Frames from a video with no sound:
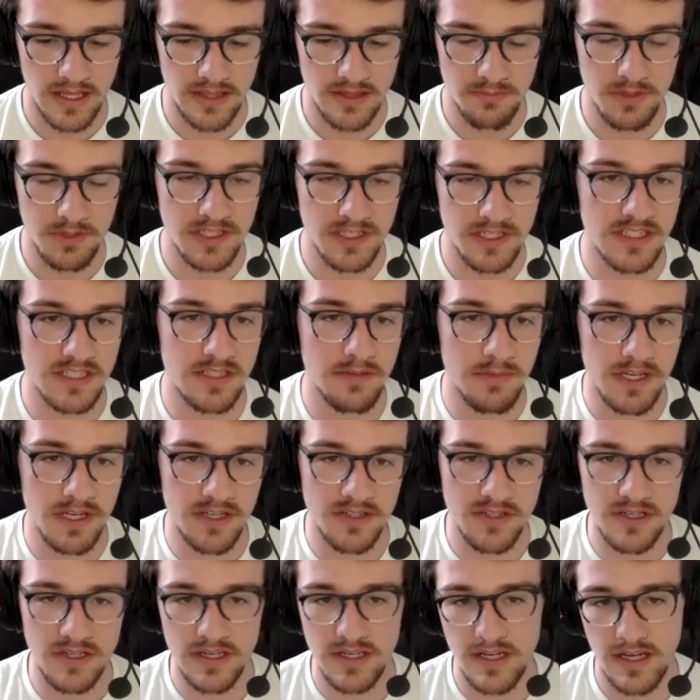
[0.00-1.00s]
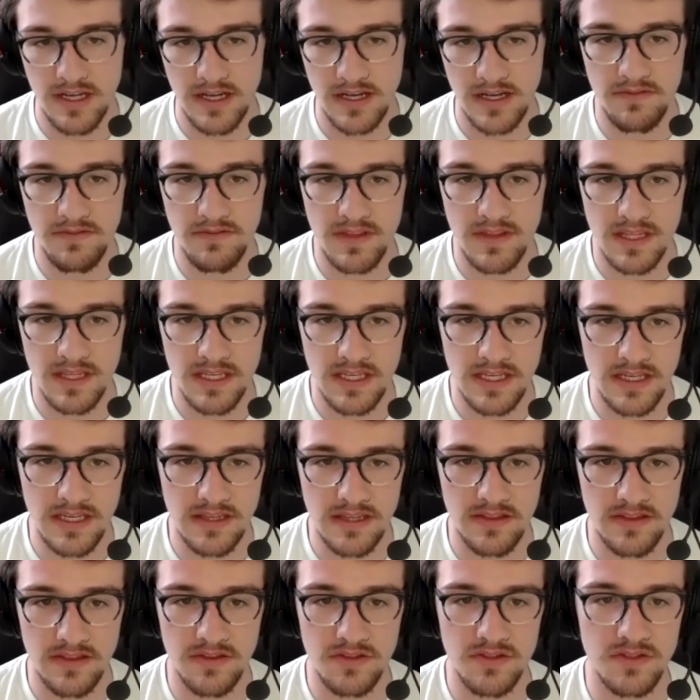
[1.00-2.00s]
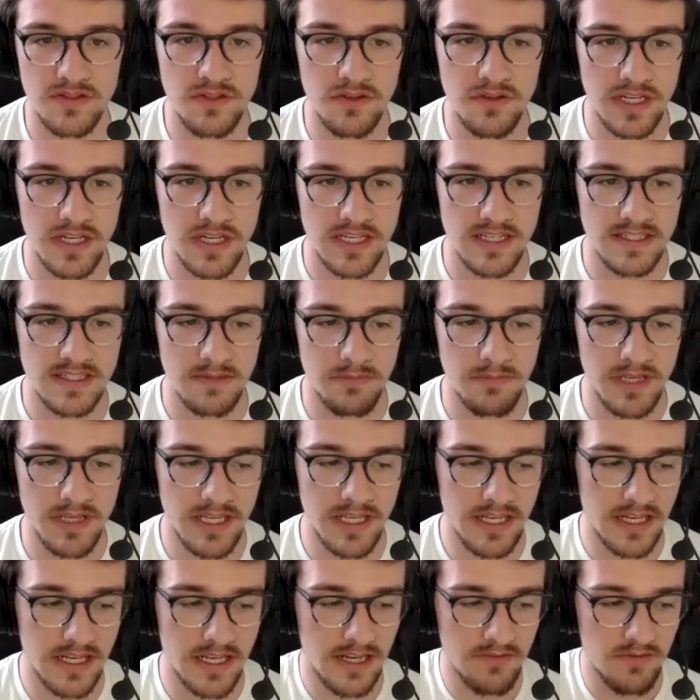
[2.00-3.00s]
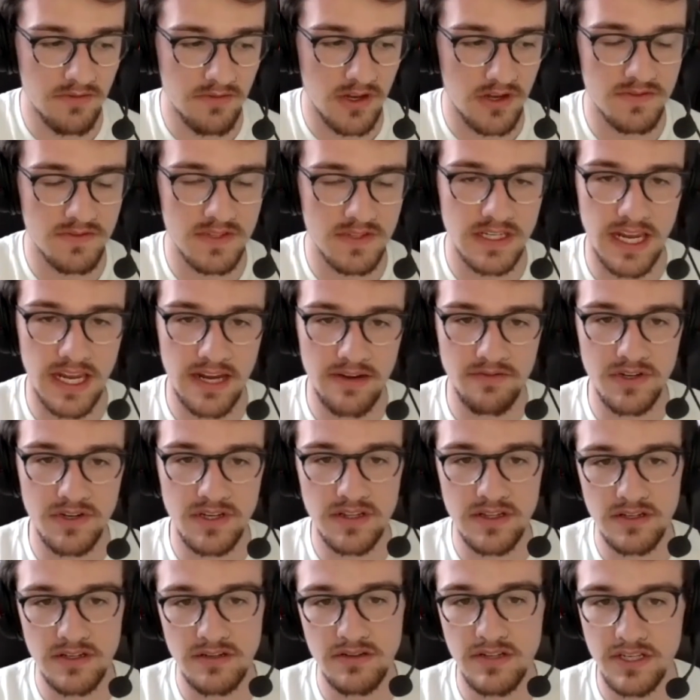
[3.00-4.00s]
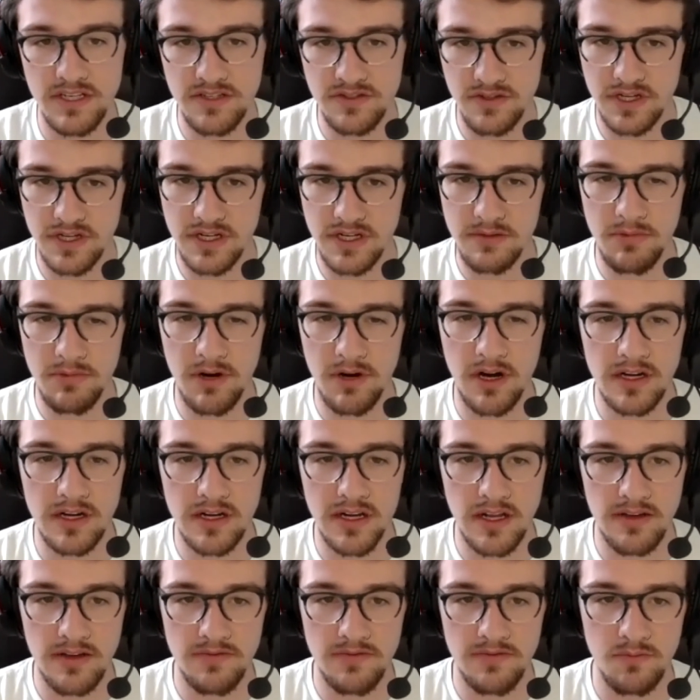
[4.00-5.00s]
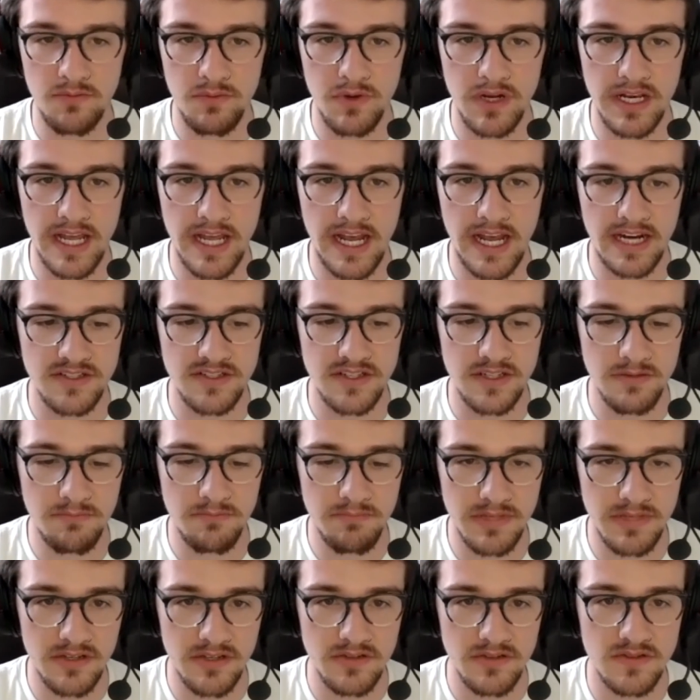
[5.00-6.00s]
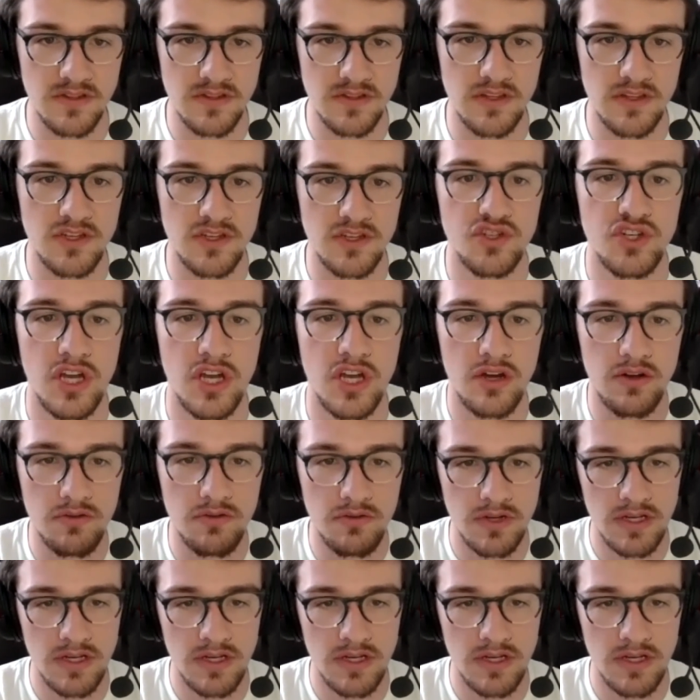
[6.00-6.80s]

participation of the students and being involved in every little intricate part of what actually builds the show.